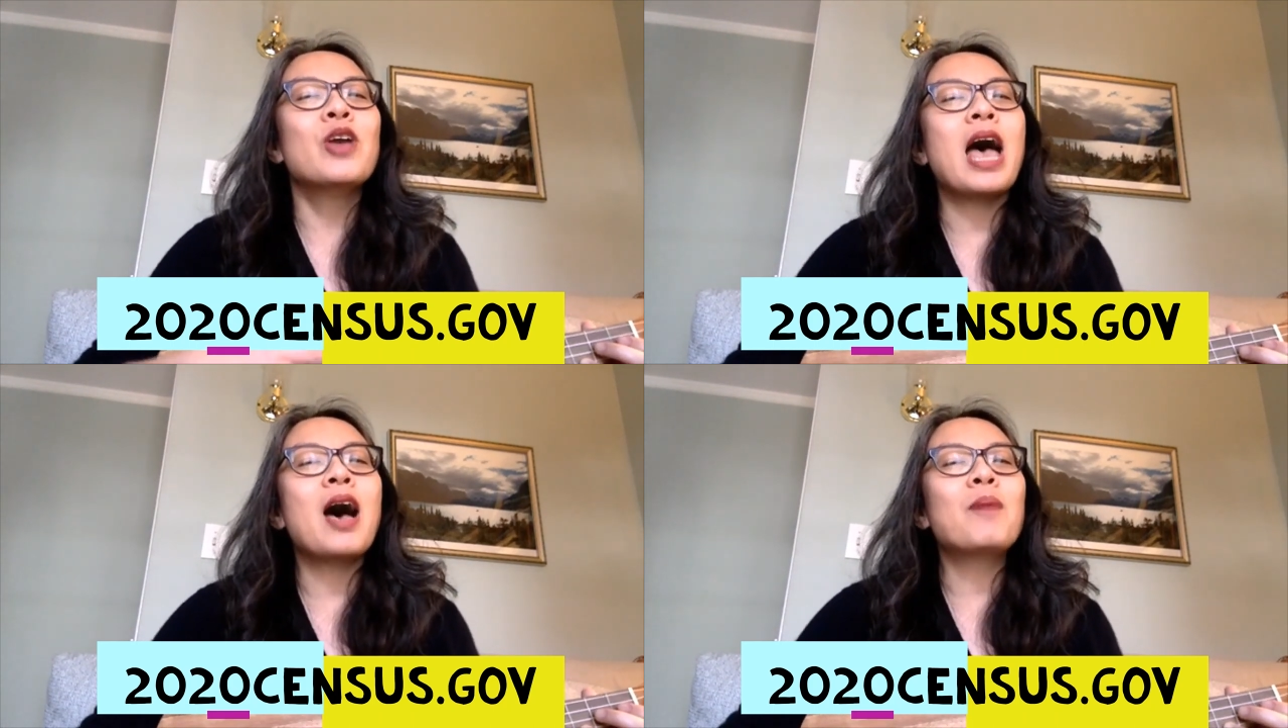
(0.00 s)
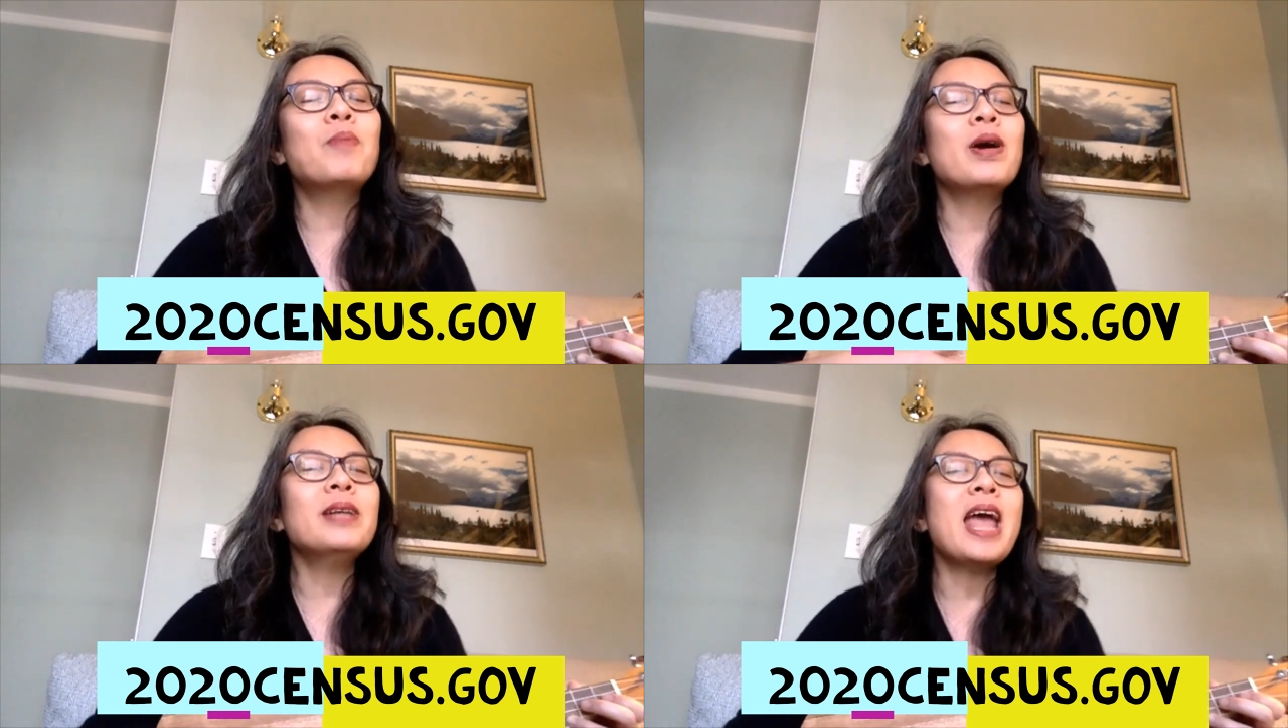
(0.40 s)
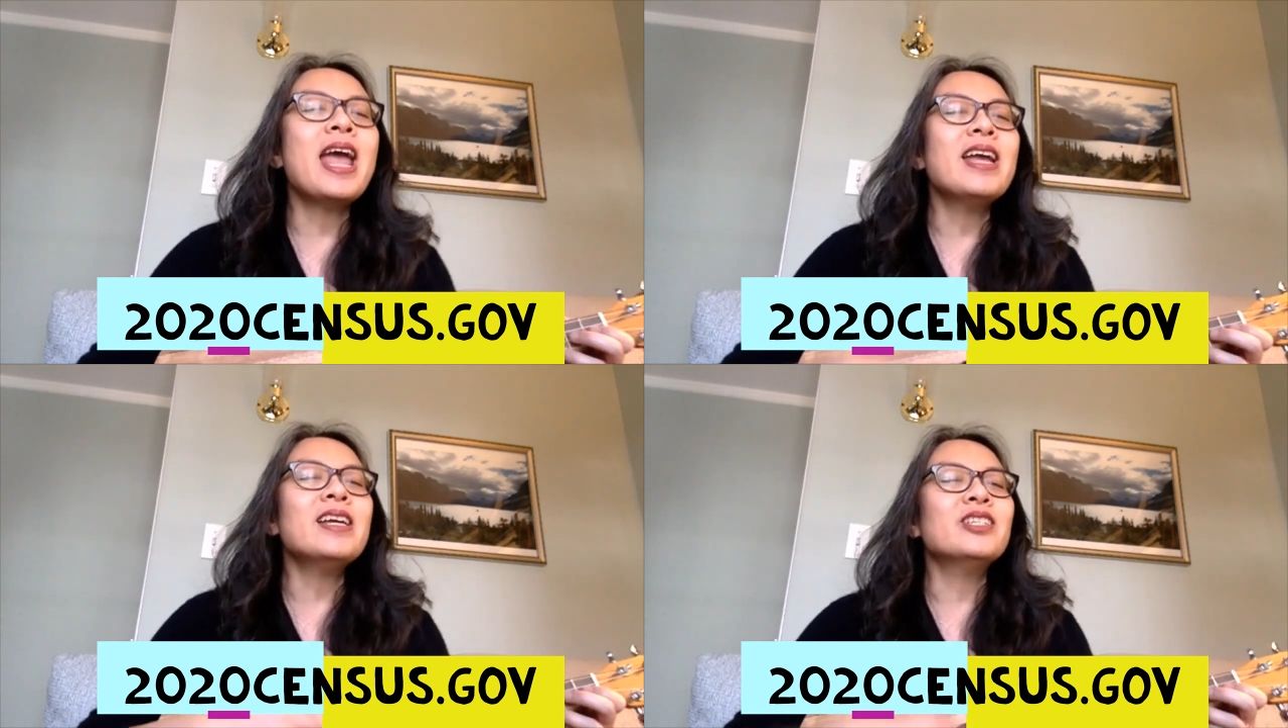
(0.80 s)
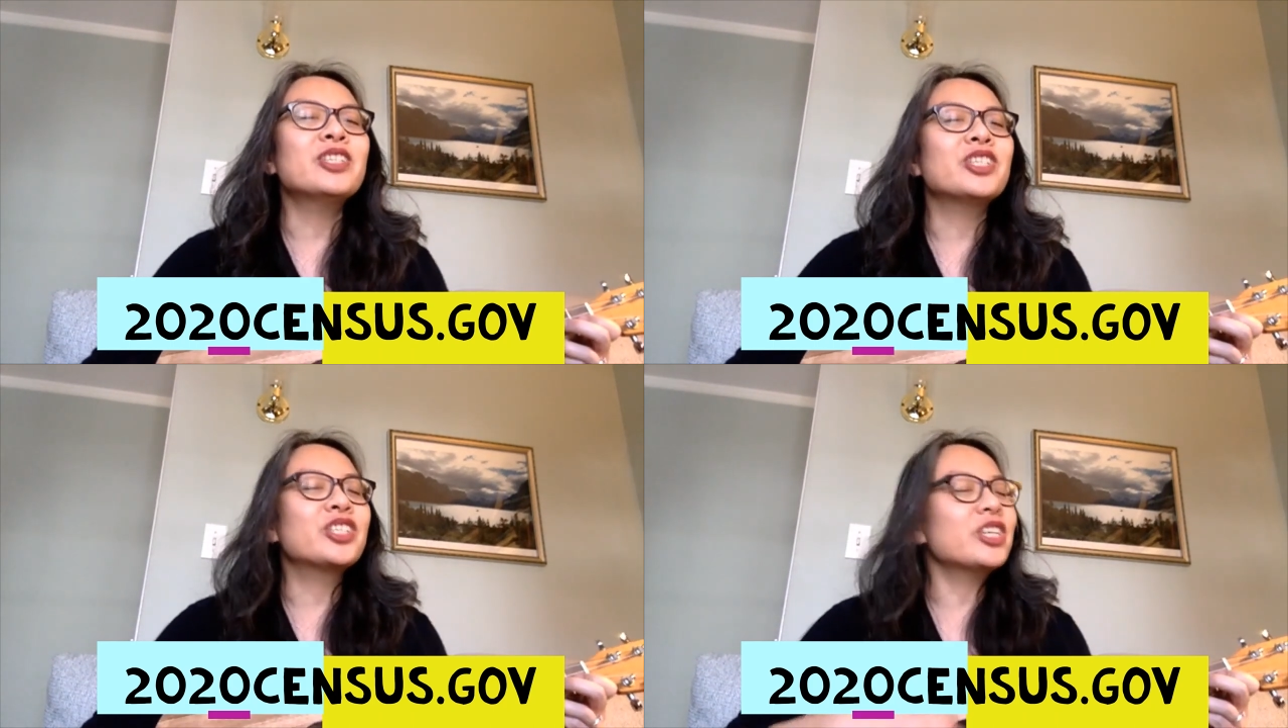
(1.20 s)
Help our
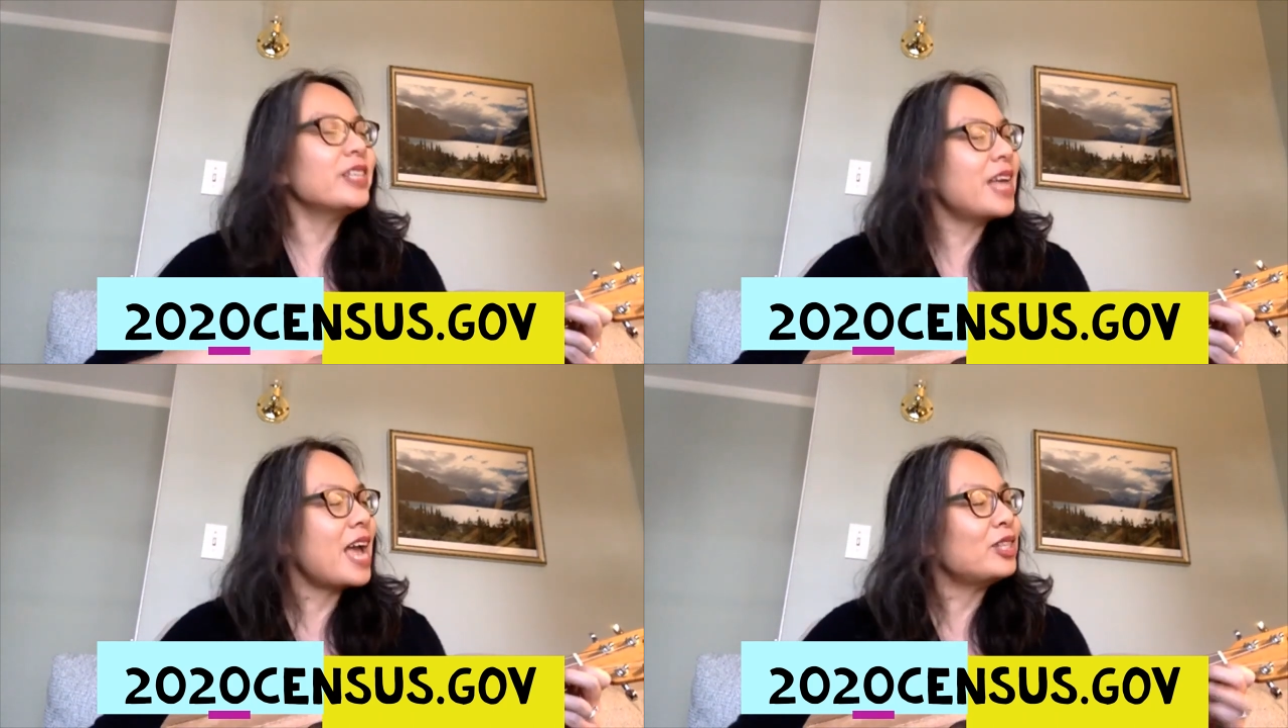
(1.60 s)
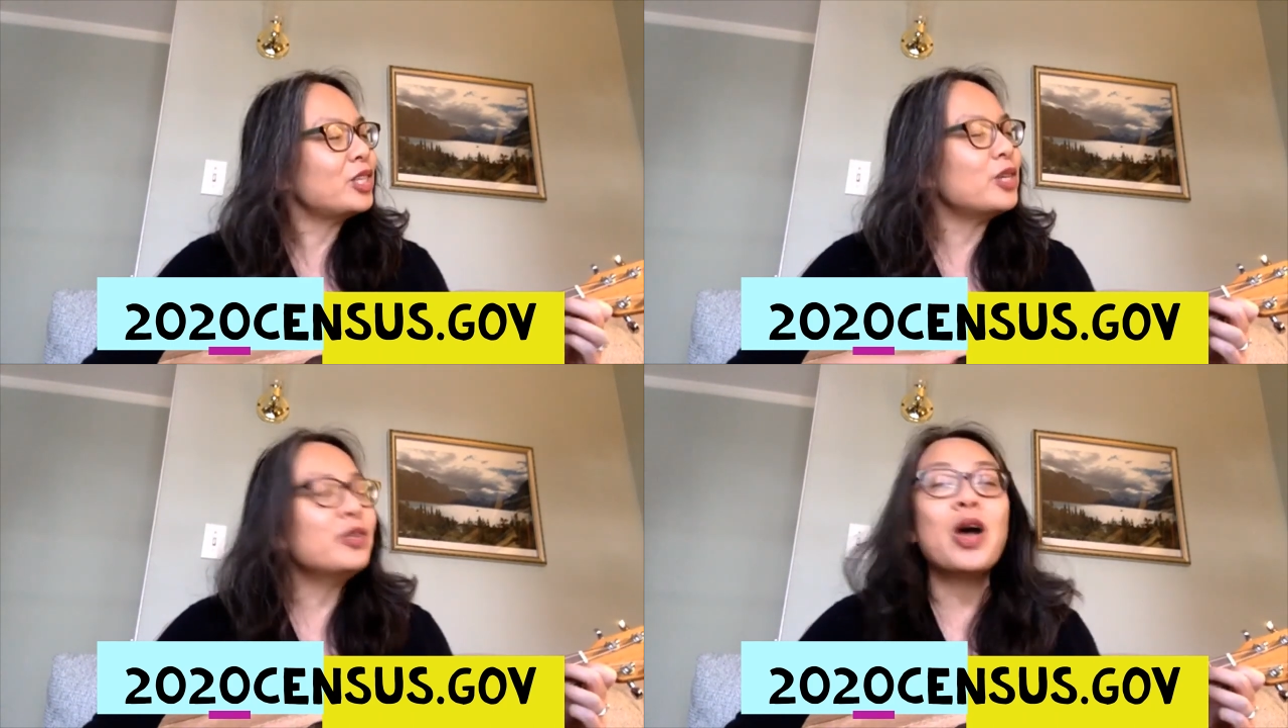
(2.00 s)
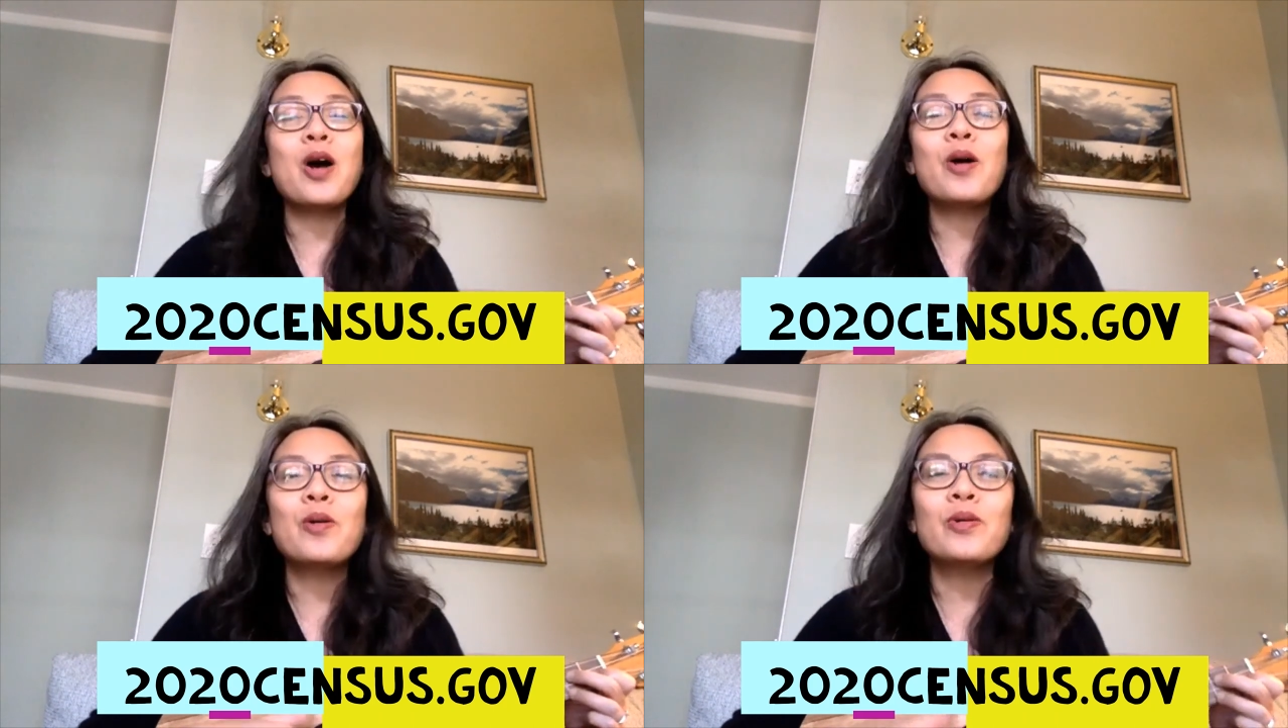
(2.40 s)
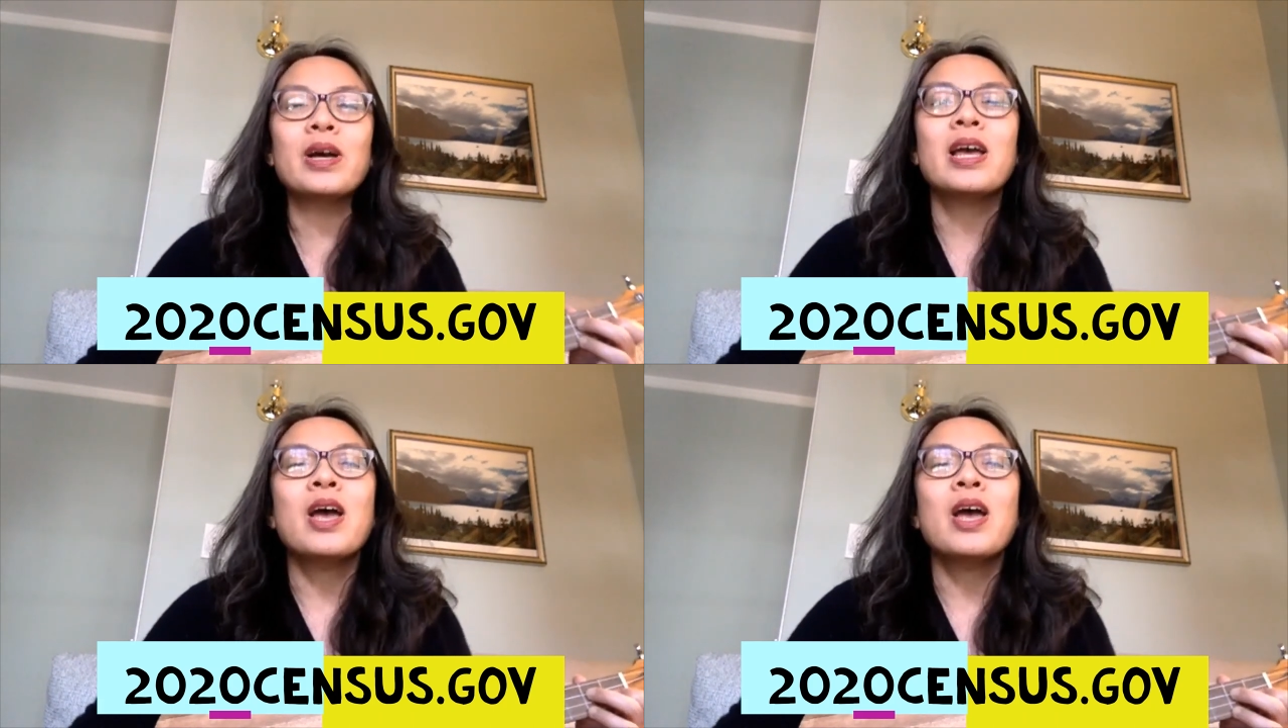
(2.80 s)
nation get to know